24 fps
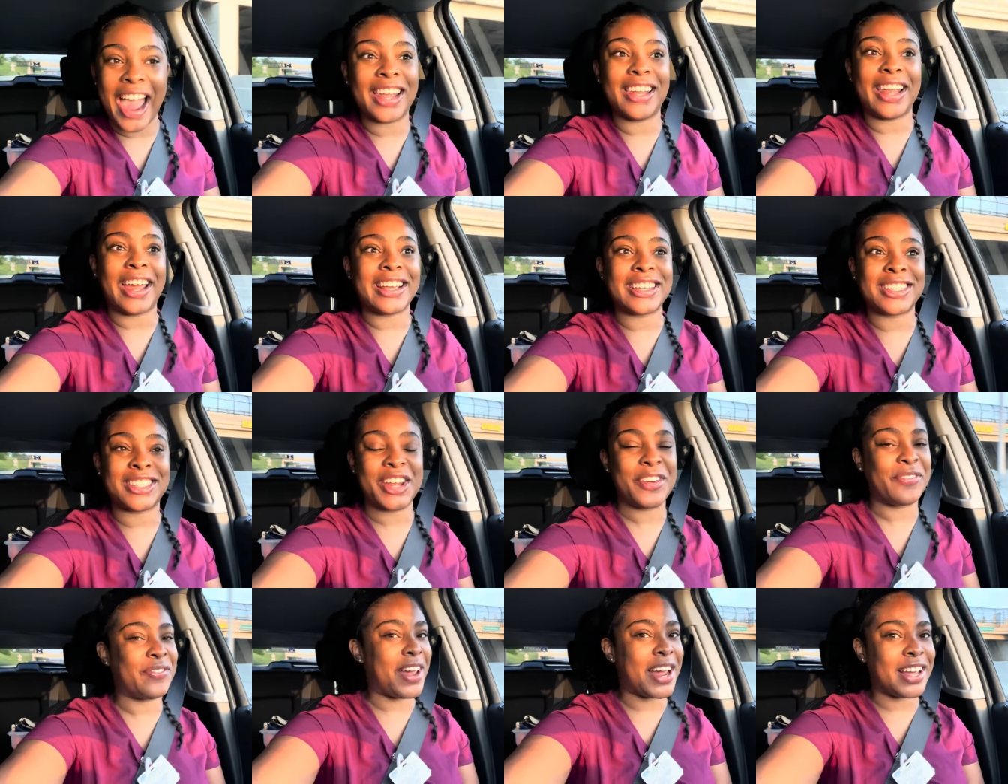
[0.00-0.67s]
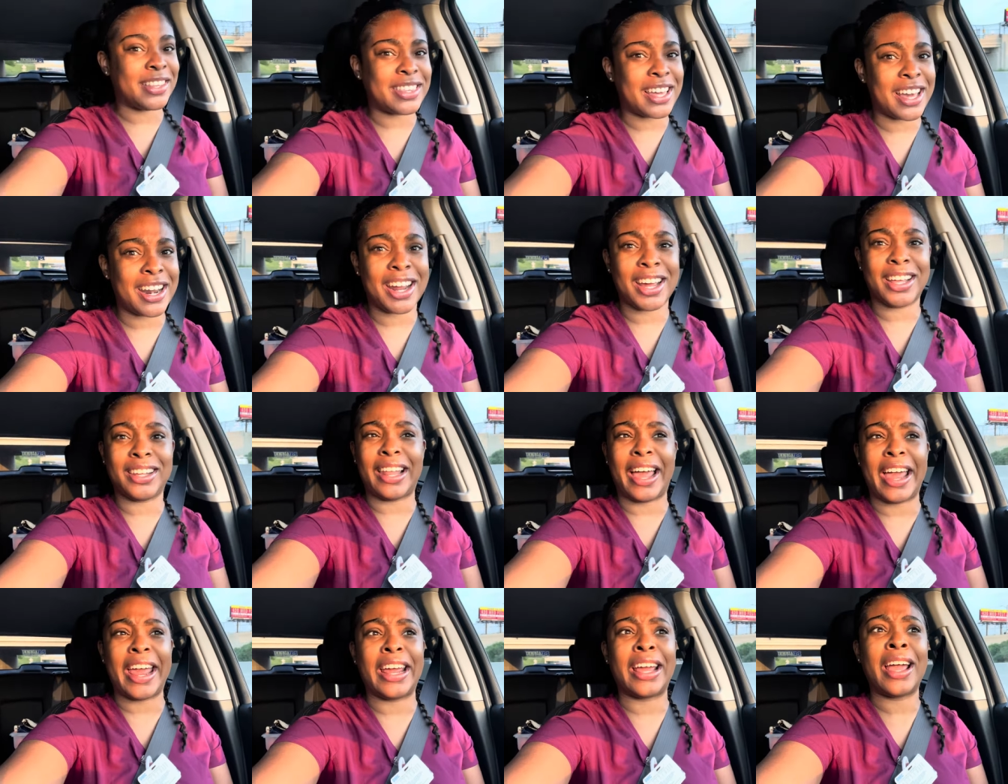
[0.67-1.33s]
I like stuff like that. I
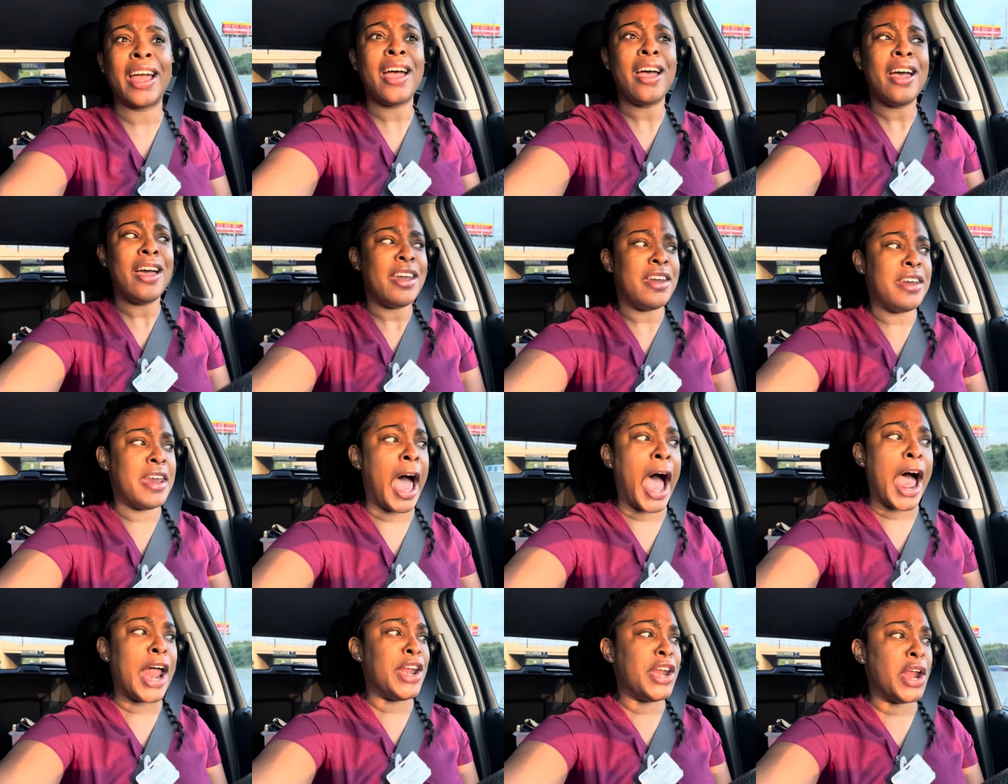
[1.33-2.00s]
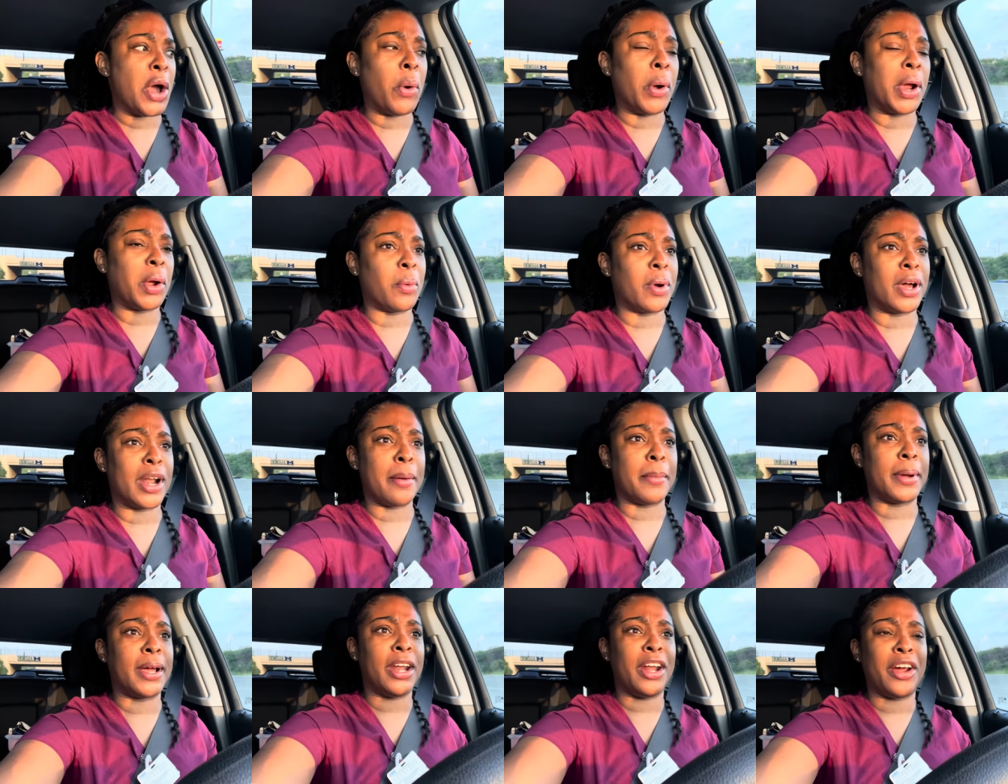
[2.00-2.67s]
like not knowing
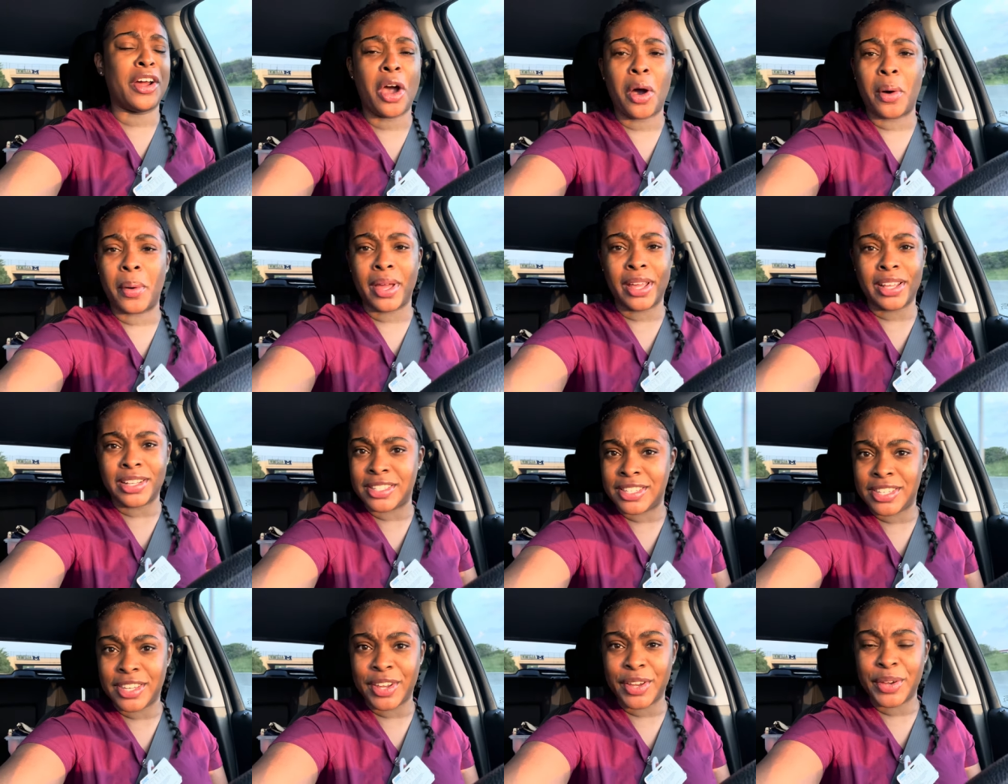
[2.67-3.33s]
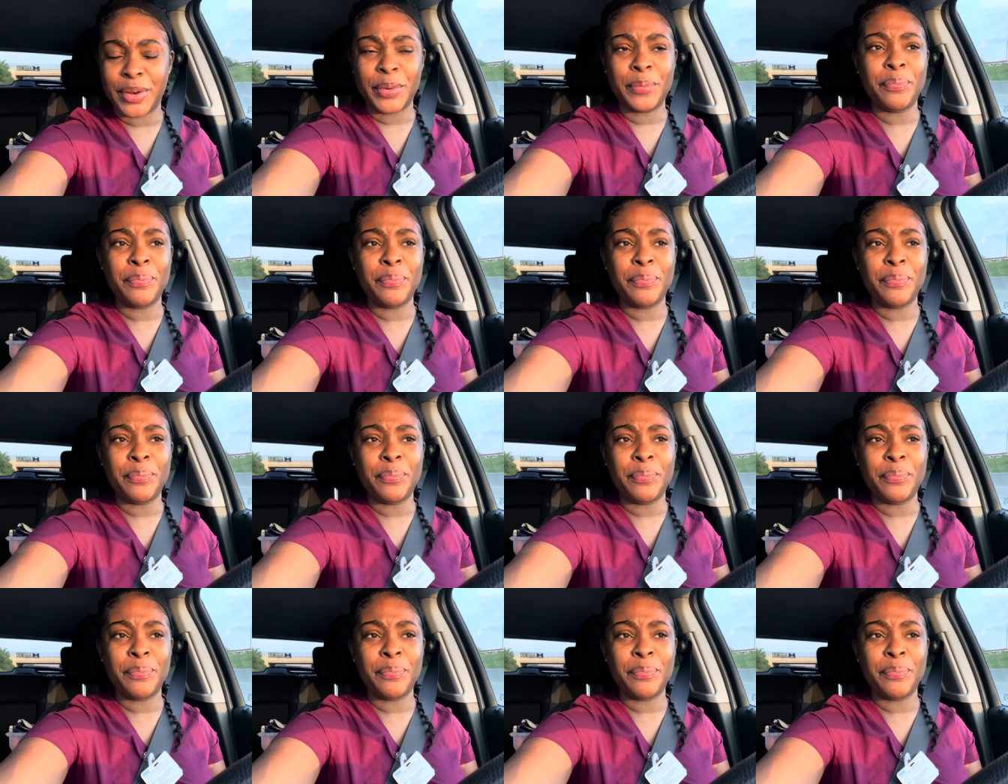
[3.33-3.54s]
what I'm going to go into,